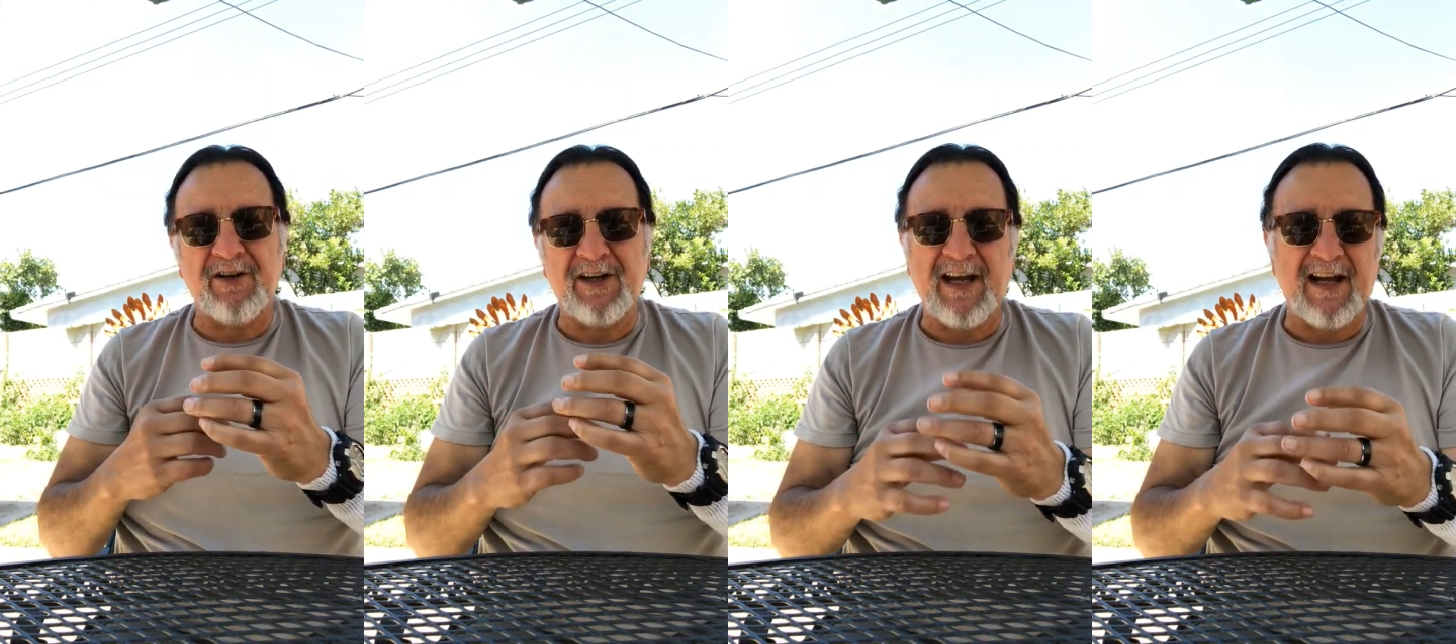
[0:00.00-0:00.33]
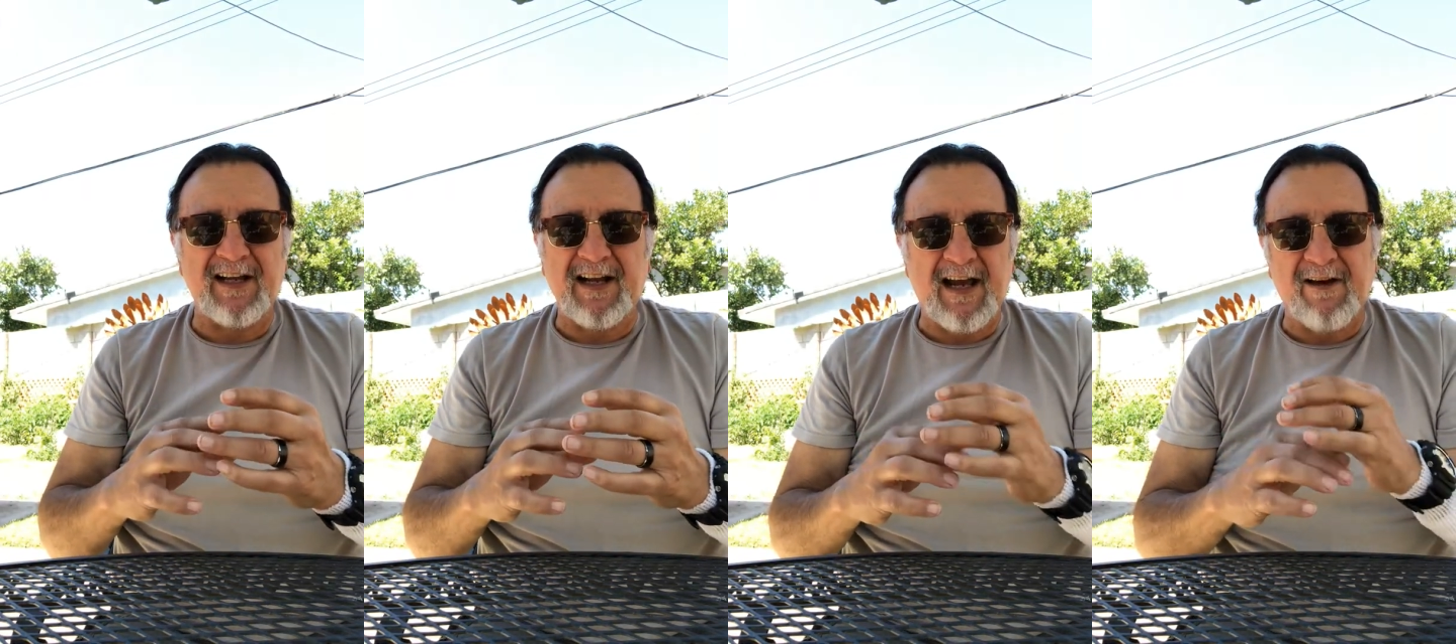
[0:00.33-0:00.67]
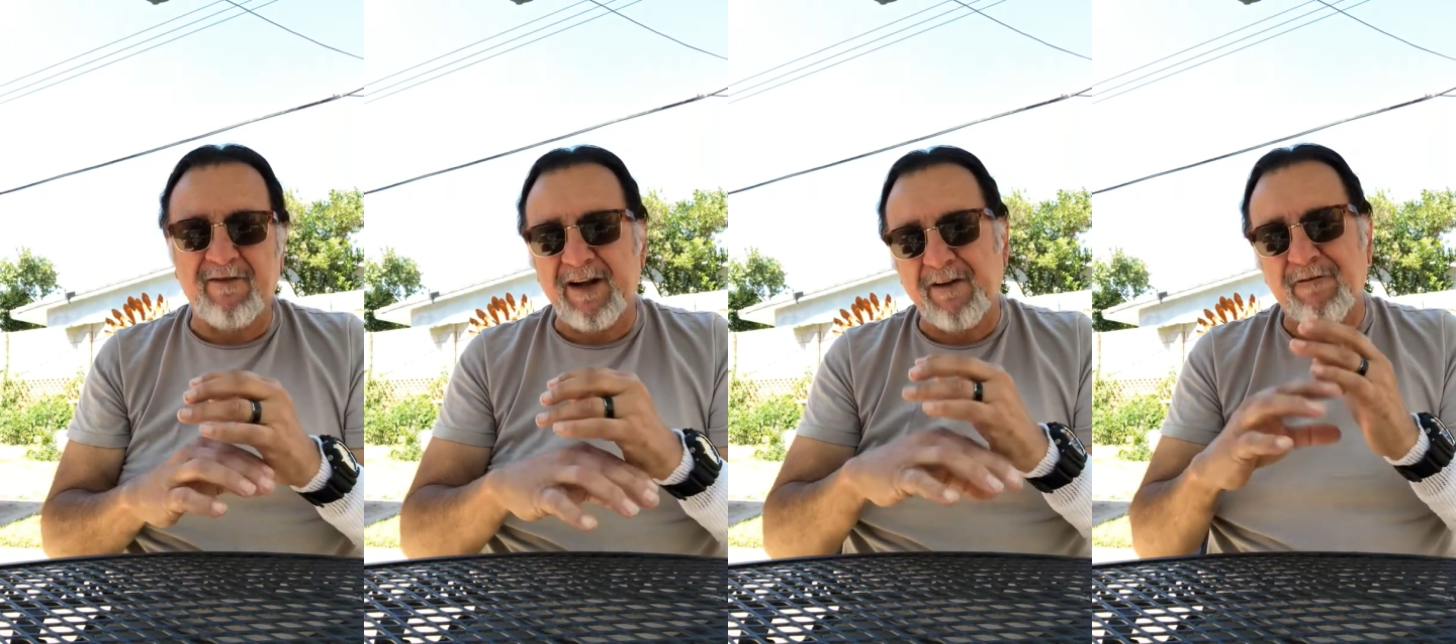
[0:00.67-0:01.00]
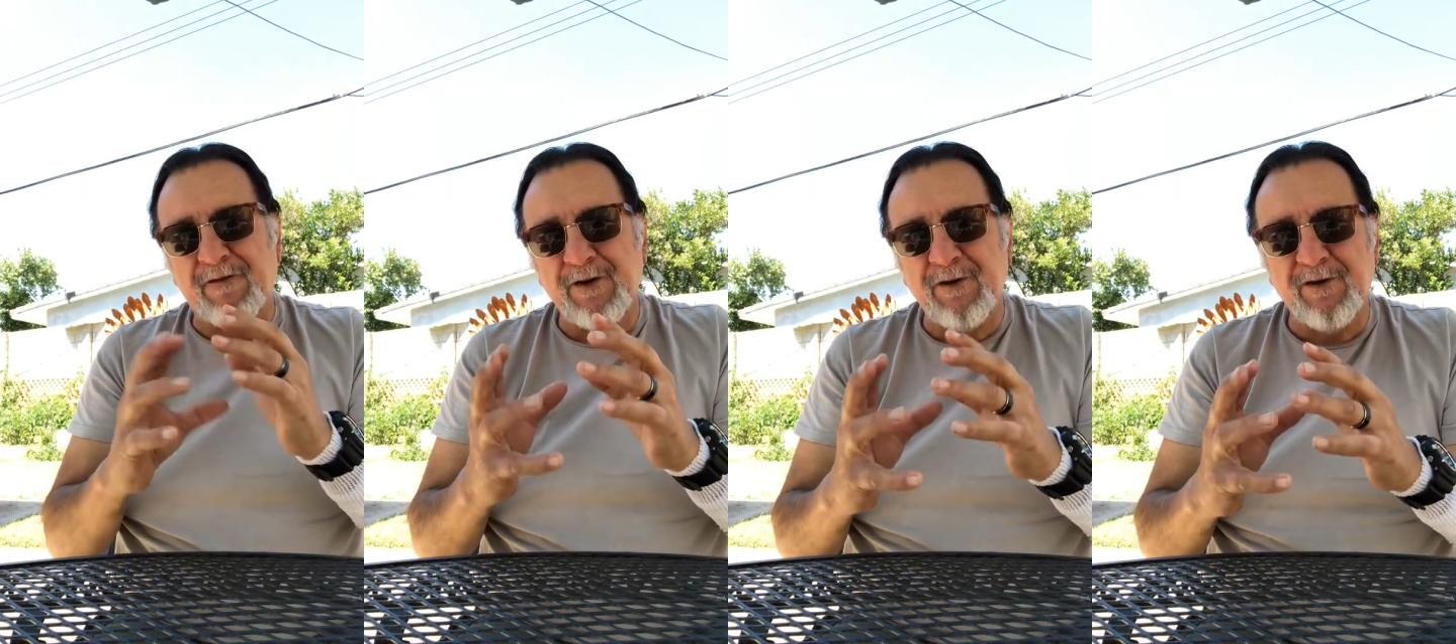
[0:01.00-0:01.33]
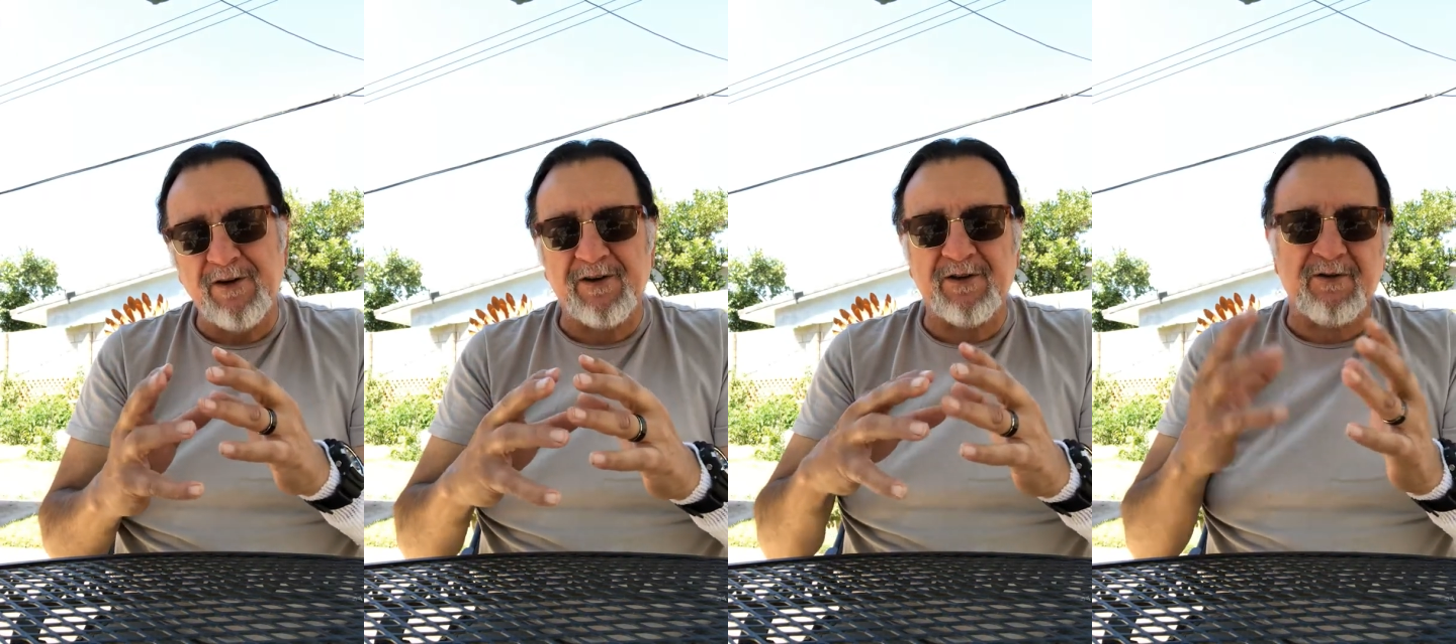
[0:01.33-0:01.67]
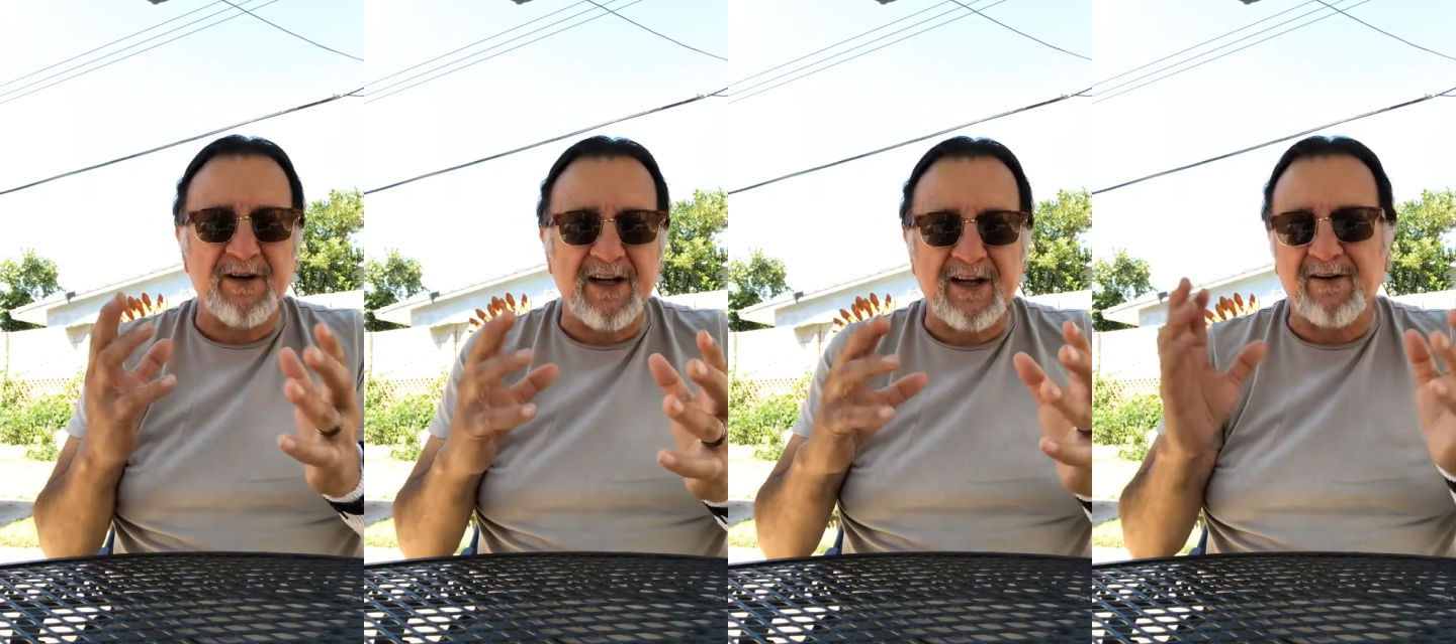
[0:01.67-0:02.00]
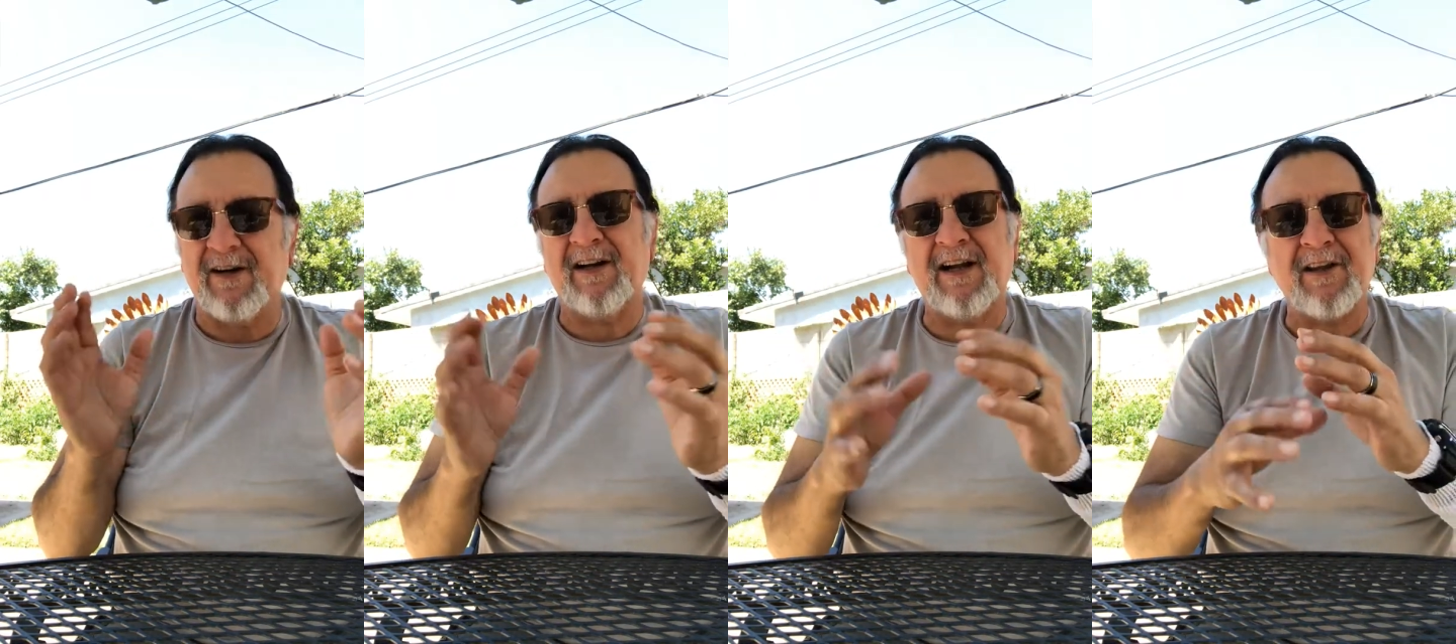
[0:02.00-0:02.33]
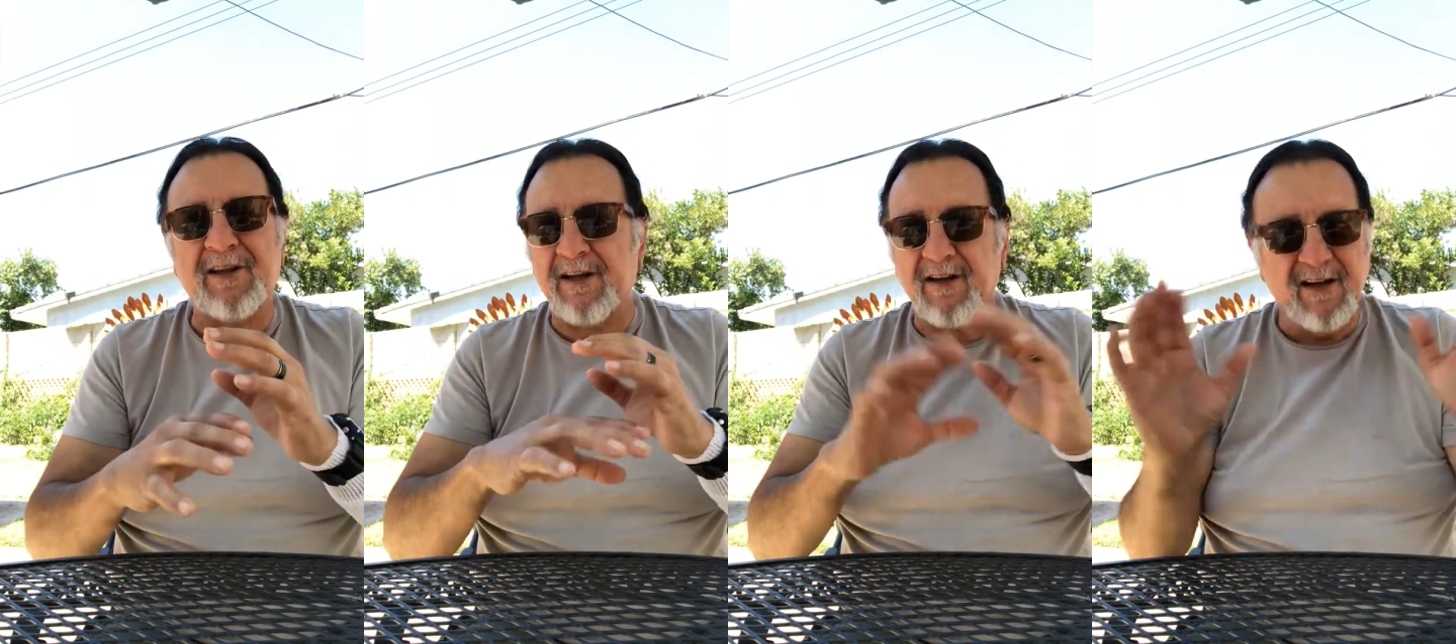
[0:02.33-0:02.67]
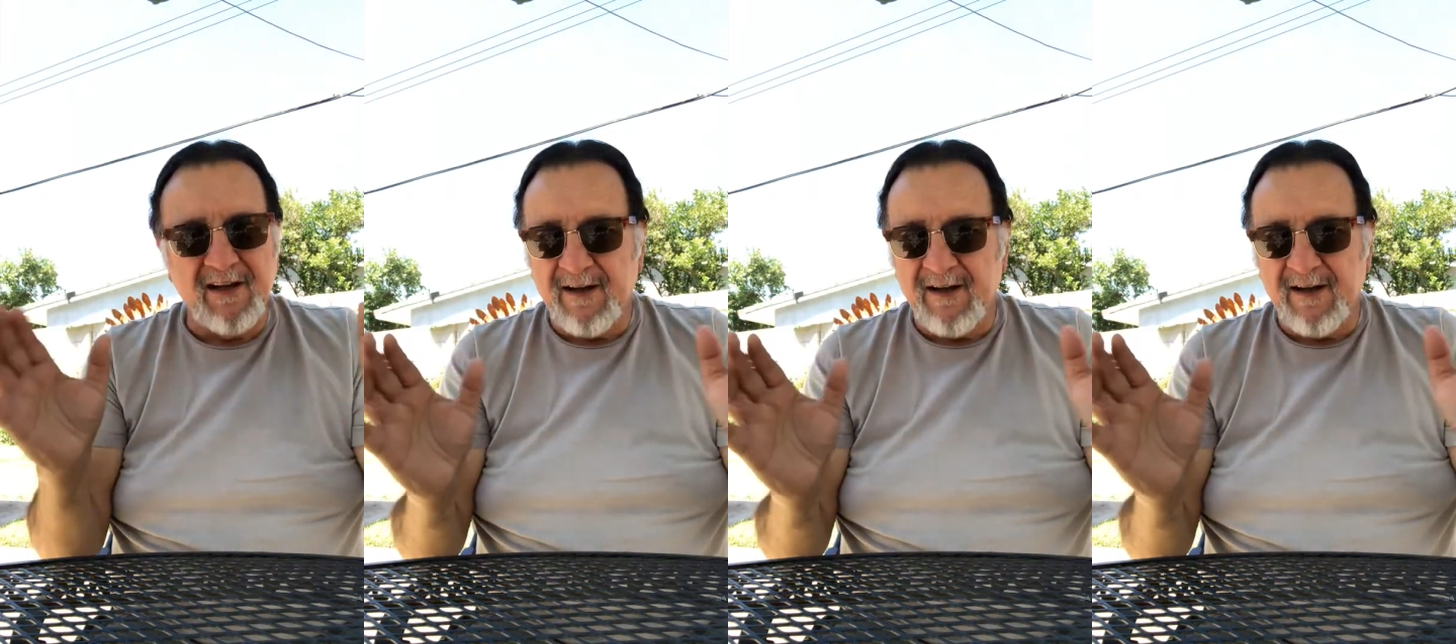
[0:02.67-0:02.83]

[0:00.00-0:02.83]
you can't have any food or drink or nothing,